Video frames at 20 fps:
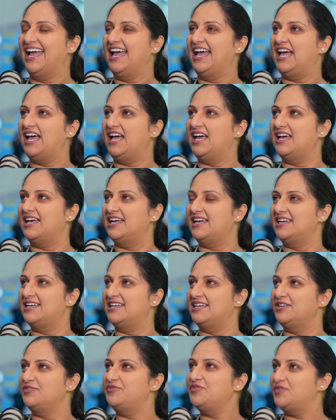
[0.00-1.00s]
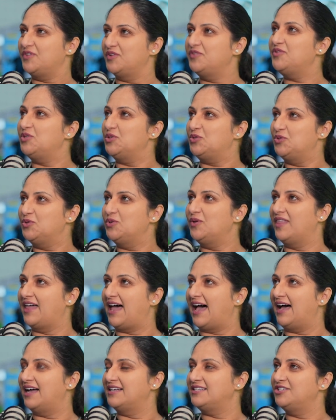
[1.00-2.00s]
if you do
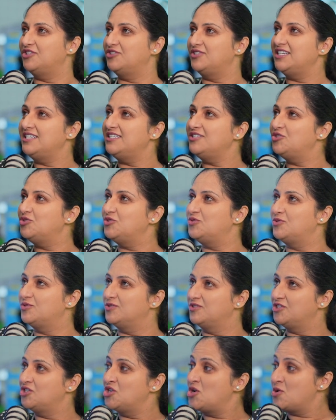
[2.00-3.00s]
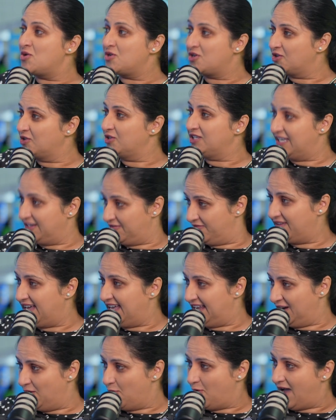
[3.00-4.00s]
that, you need to know coding
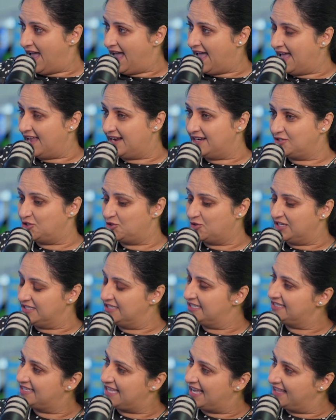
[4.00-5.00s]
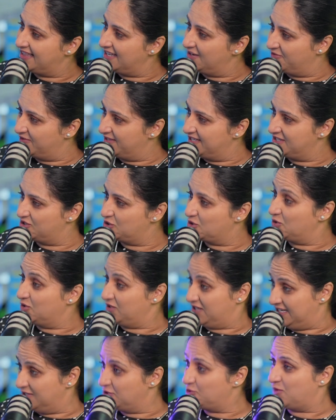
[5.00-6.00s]
very well to understand if this code
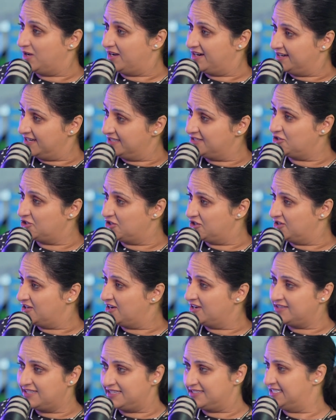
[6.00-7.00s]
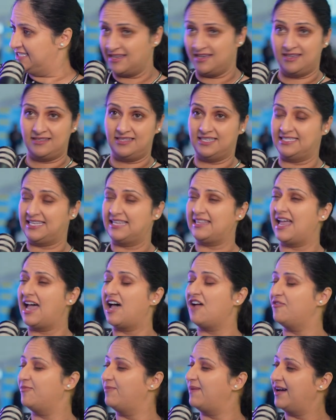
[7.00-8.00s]
is well written or not. Does it
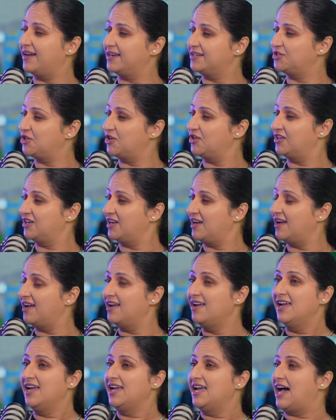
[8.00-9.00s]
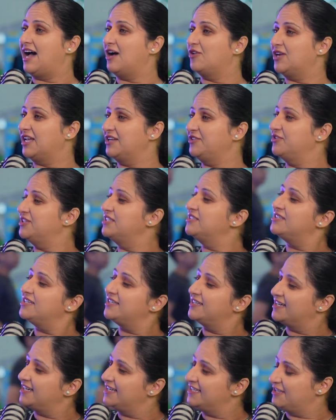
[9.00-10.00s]
have bugs or not? How can you
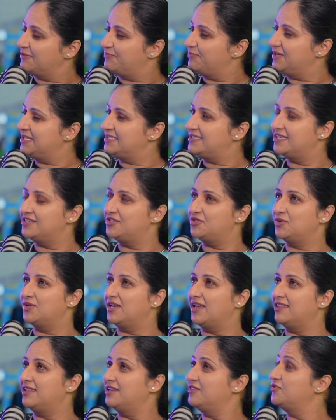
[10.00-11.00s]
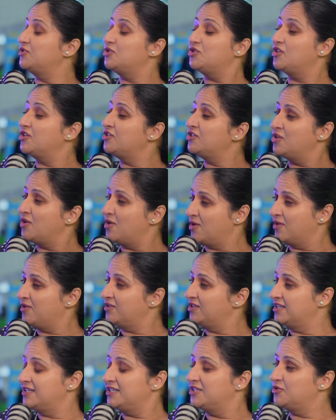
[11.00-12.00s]
integrate the pieces together? If you don't know
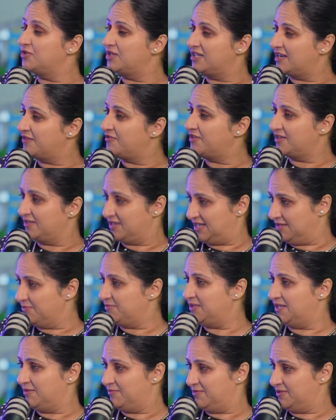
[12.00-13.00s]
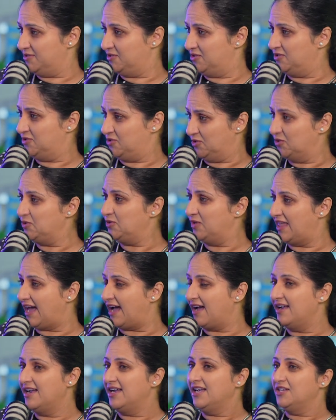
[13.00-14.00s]
coding, you will never gonna be able to do that.
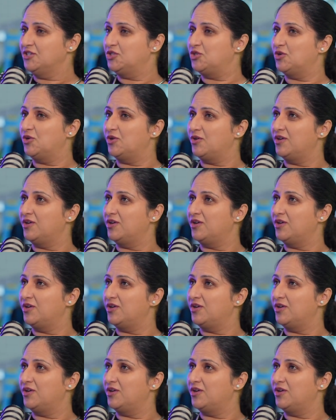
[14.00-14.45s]
So